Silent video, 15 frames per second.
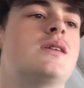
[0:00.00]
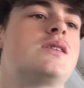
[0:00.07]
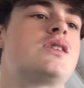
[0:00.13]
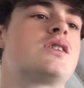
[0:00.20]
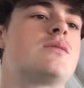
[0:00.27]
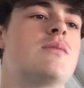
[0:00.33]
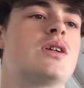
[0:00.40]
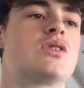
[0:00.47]
is
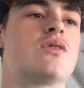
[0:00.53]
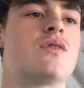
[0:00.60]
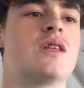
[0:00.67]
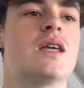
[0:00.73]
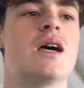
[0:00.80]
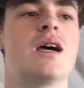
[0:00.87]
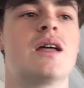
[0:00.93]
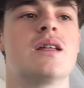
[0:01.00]
just a measure of
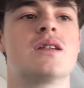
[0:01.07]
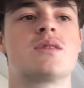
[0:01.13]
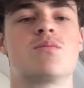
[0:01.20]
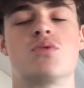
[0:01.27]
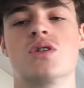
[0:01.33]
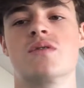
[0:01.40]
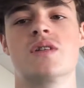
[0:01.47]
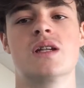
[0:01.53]
the air that's
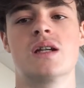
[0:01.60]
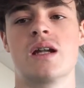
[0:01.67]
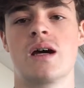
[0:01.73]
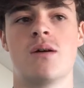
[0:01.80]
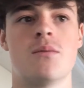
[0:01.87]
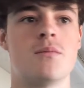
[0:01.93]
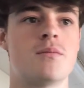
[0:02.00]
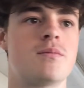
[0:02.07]
breathed in and
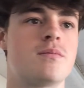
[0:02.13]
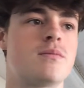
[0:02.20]
out.